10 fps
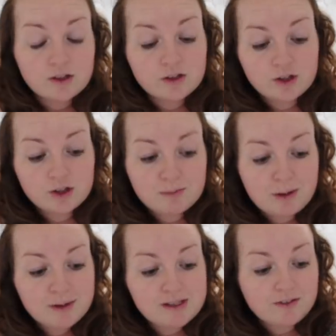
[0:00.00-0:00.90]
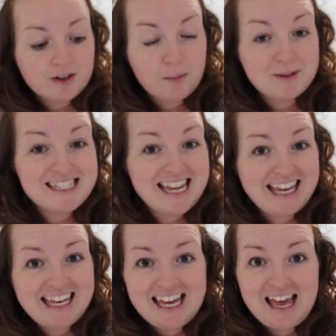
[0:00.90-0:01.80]
So I just made myself a cup of
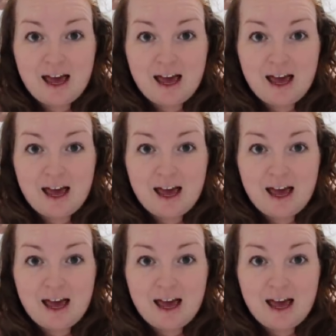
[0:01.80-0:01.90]
tea